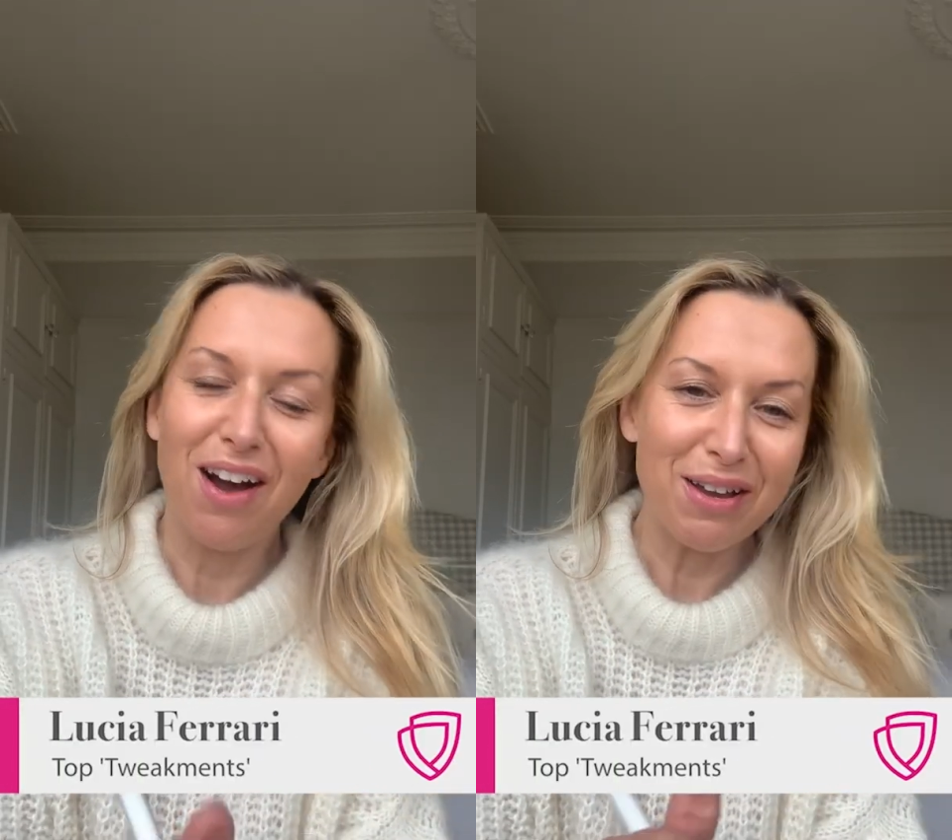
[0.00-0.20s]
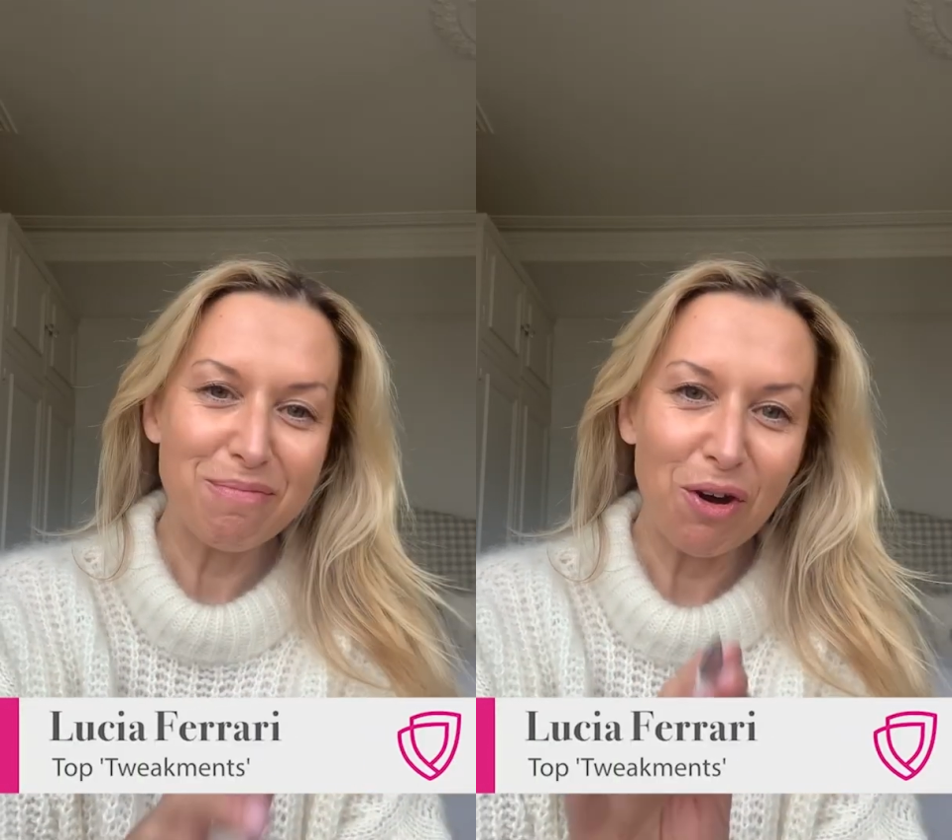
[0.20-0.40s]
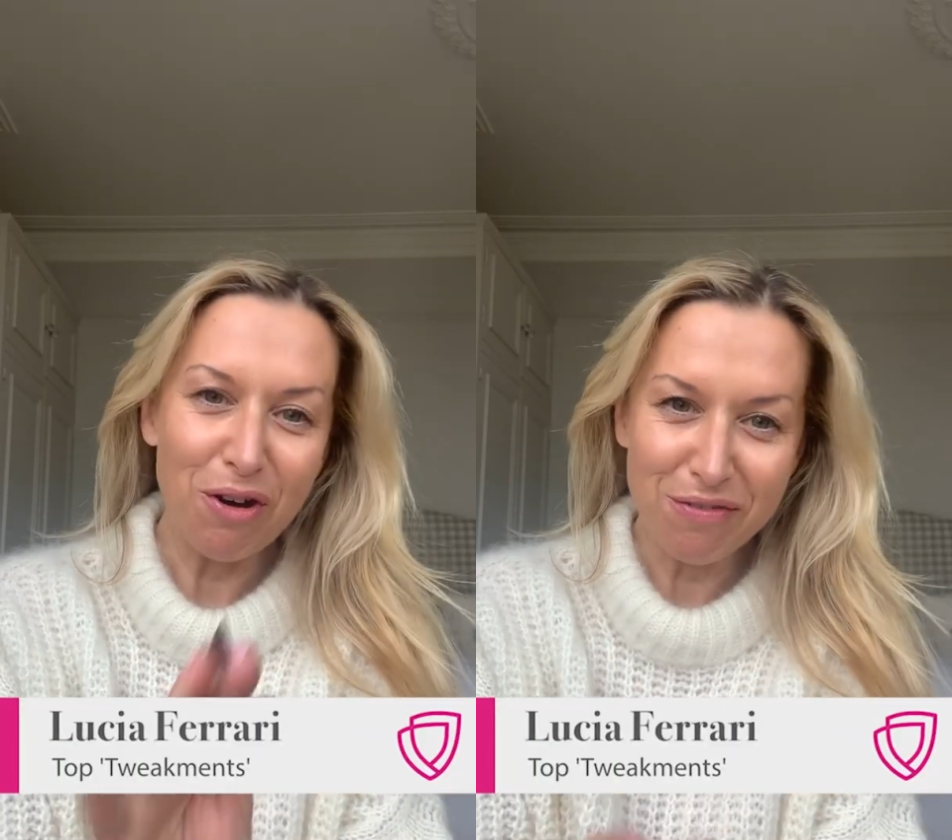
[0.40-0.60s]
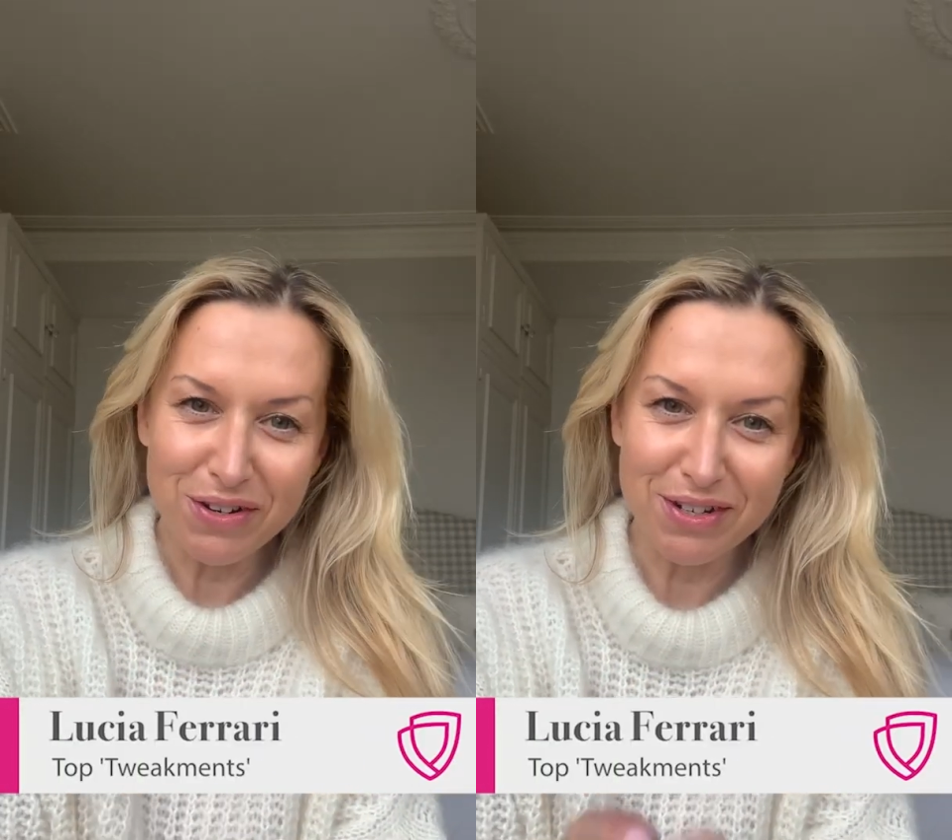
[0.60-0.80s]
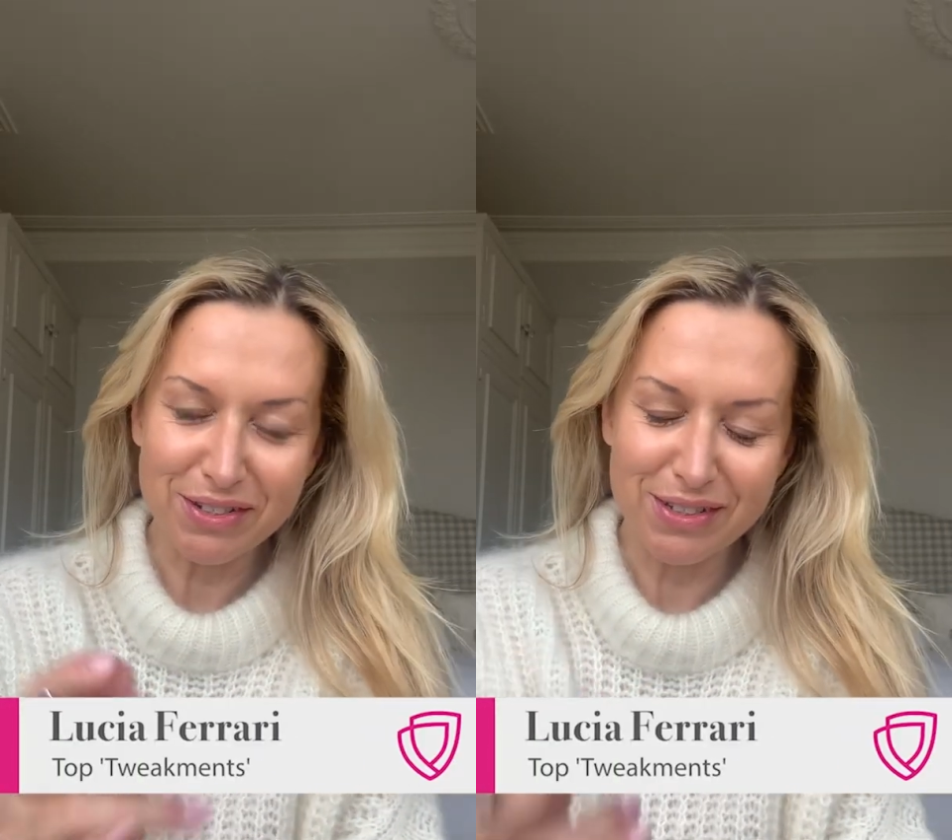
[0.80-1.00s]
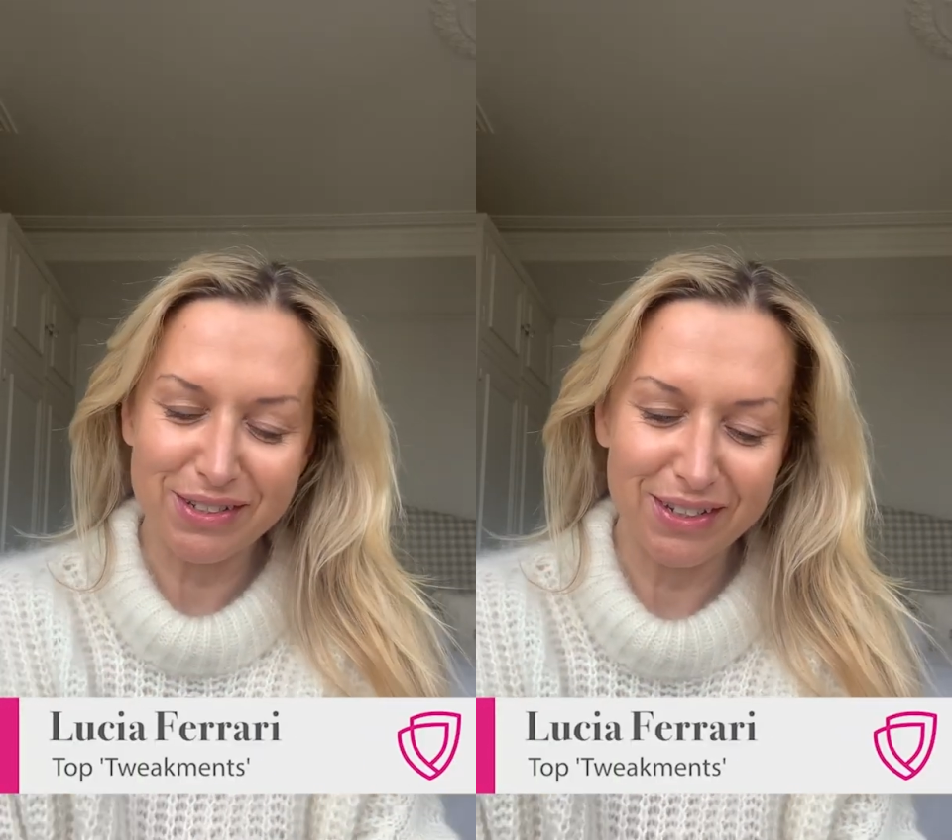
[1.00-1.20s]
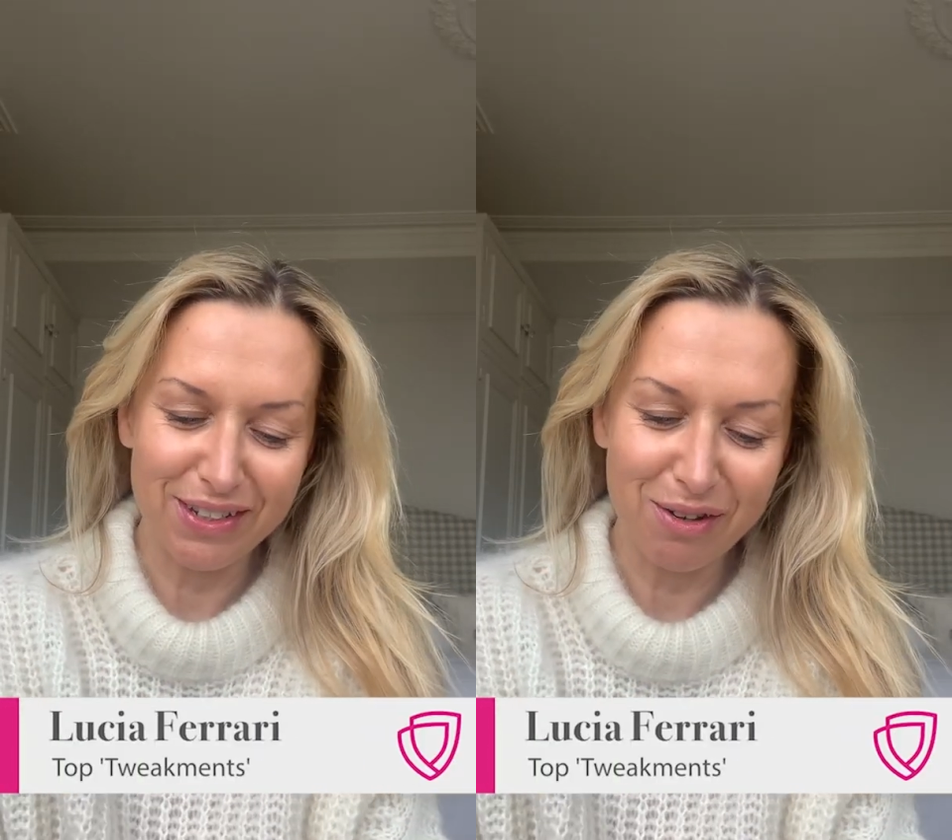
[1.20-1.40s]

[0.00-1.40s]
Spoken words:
I'm often asked